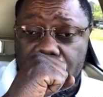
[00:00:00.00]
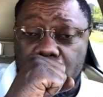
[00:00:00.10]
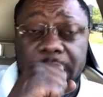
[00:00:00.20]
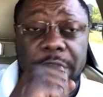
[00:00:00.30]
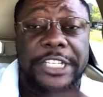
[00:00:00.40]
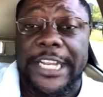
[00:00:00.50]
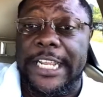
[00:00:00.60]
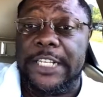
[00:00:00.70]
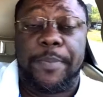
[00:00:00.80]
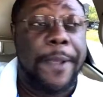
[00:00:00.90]
When you see
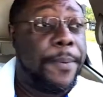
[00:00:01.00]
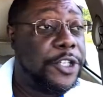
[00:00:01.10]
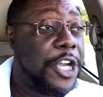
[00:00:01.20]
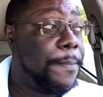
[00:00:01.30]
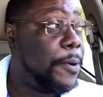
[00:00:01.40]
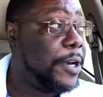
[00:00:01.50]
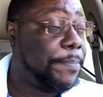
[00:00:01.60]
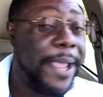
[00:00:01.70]
these people jump on a